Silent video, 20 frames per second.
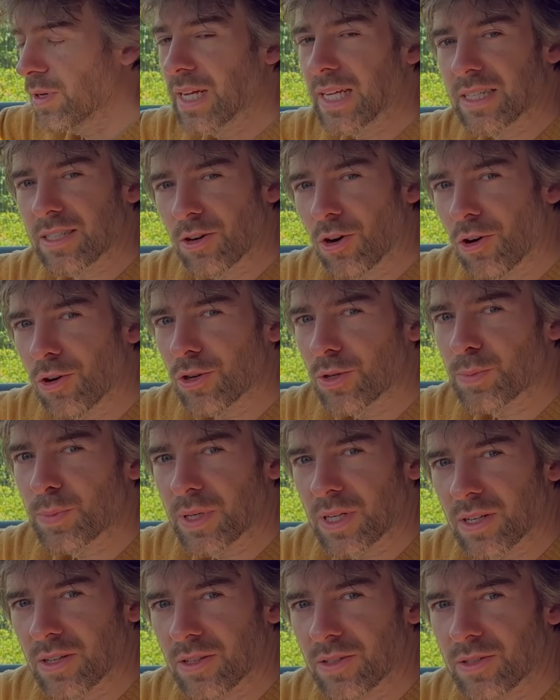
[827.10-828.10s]
it's odd
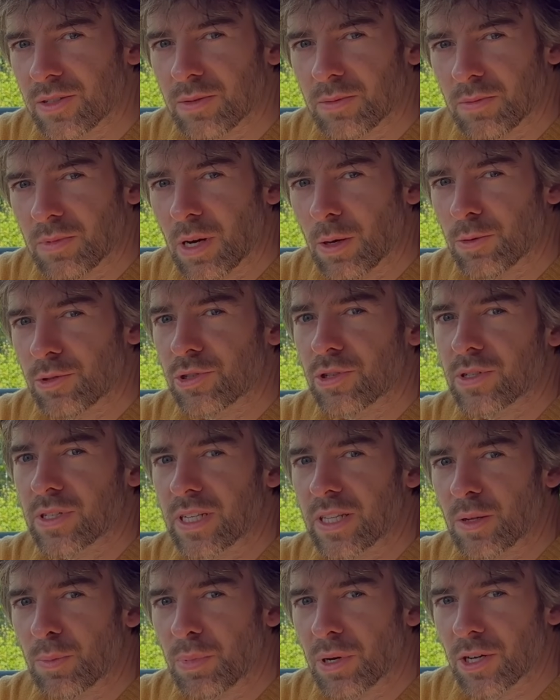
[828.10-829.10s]
because I was just
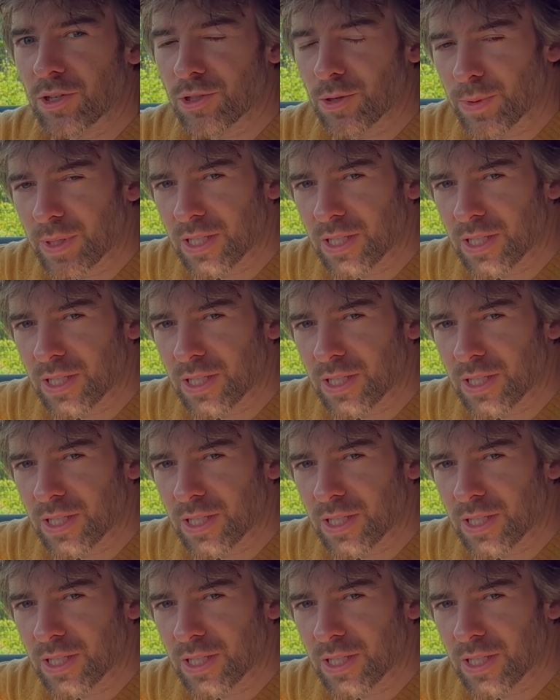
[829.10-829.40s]
in the Peugeot